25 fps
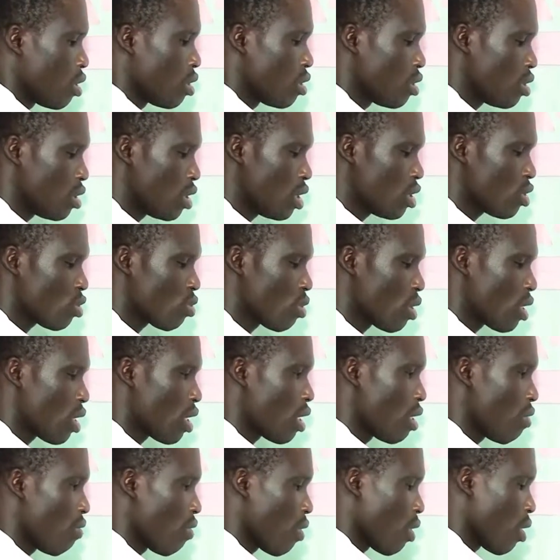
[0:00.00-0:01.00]
This will
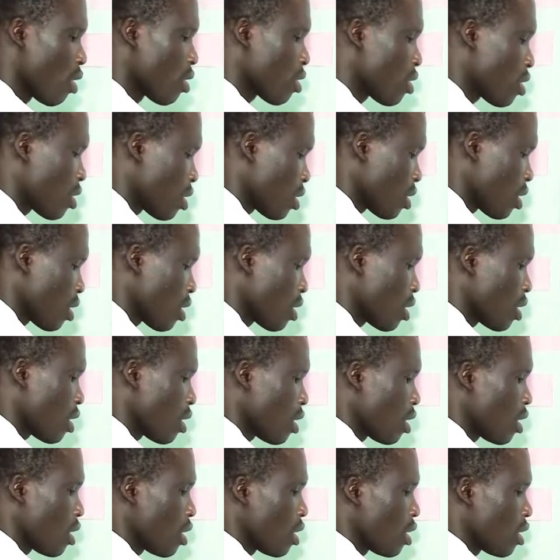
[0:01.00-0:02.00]
give us
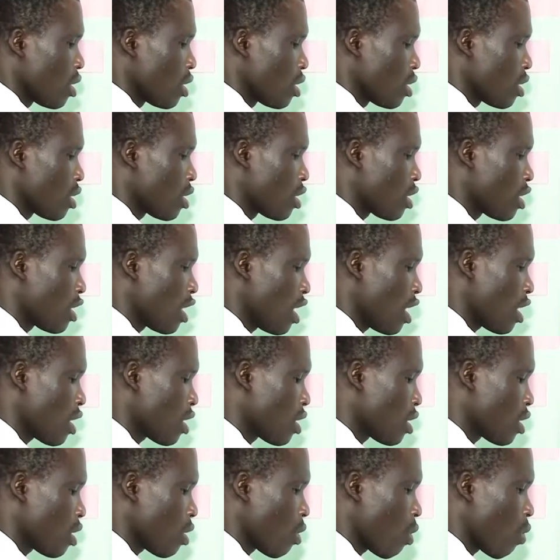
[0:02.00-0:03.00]

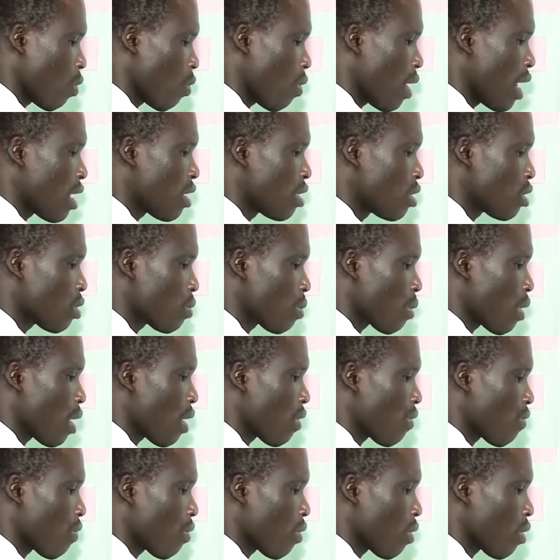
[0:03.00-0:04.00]
6 y raised to
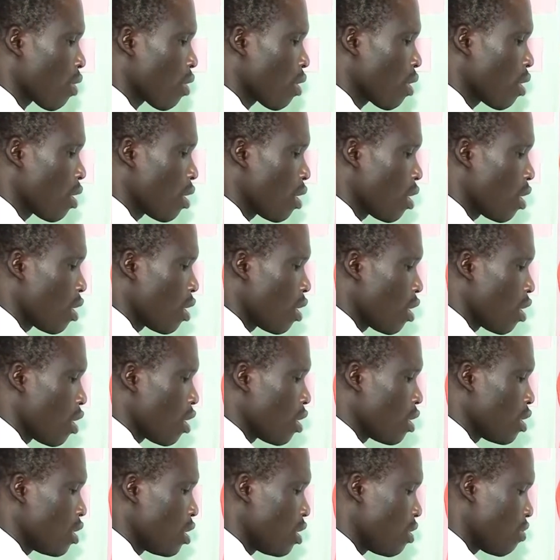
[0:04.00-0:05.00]
power 4
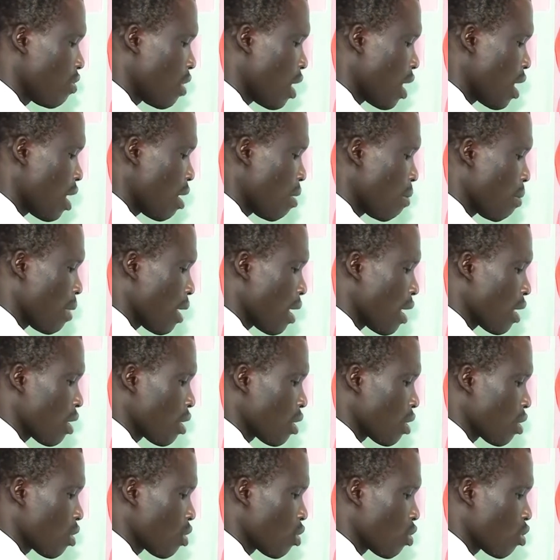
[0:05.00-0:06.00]
divided
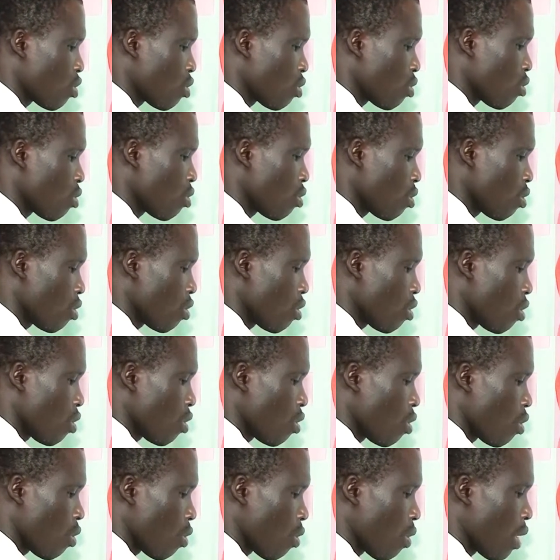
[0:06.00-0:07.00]
by 2
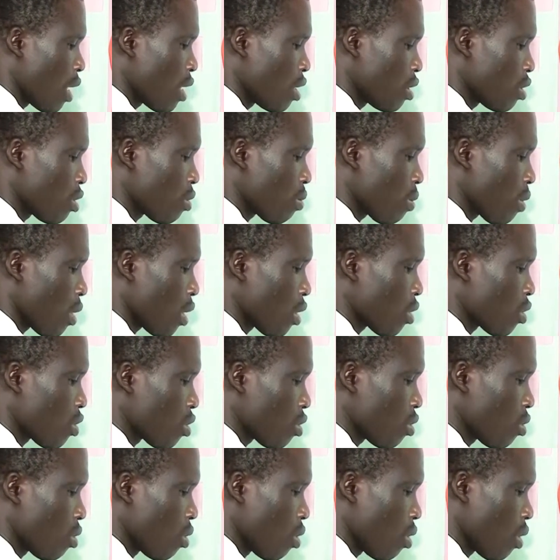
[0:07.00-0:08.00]
y raised to power
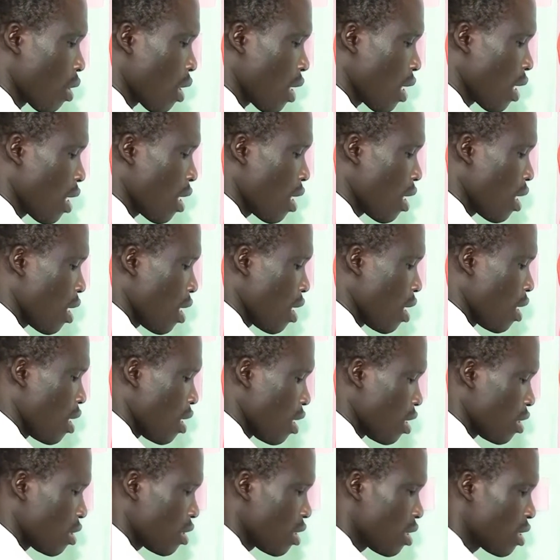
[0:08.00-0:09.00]
2. Okay,
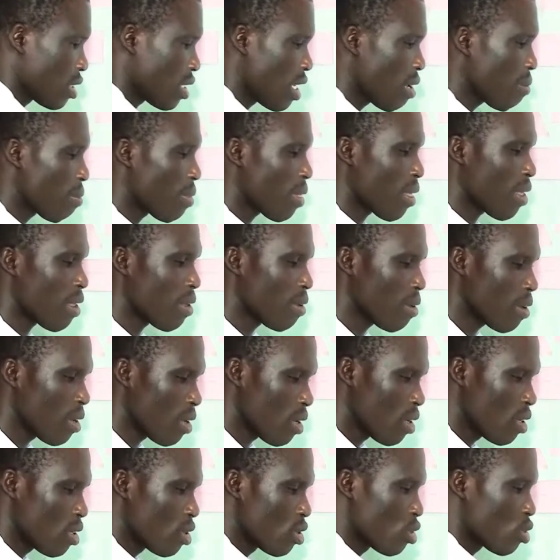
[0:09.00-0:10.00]
it's the same
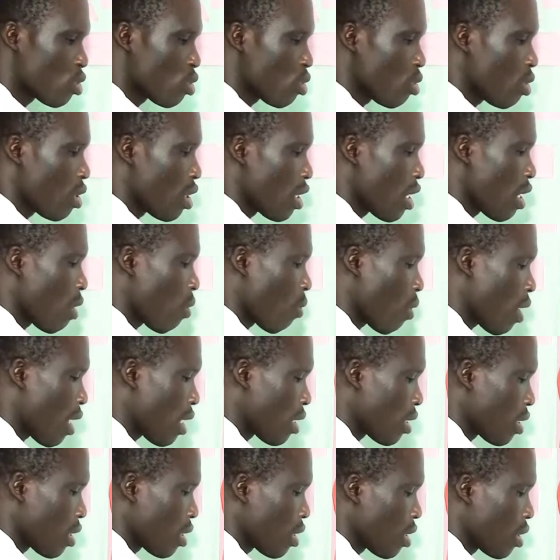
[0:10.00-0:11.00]
thing. 2 here
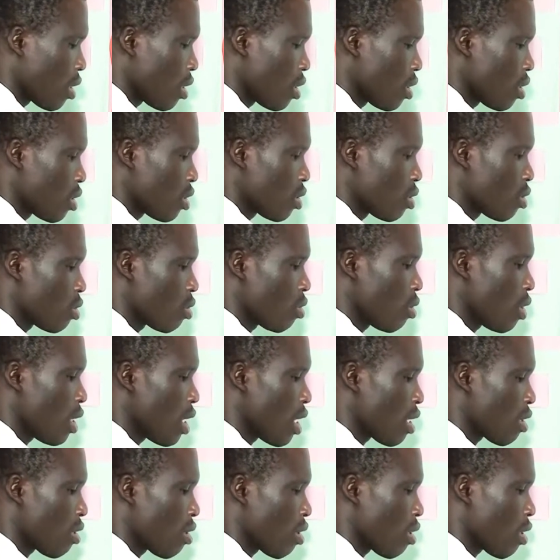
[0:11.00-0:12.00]
1, 2
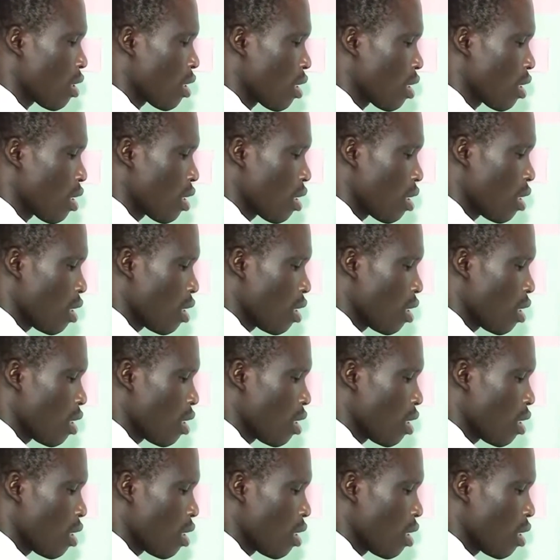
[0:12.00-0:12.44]
here 3.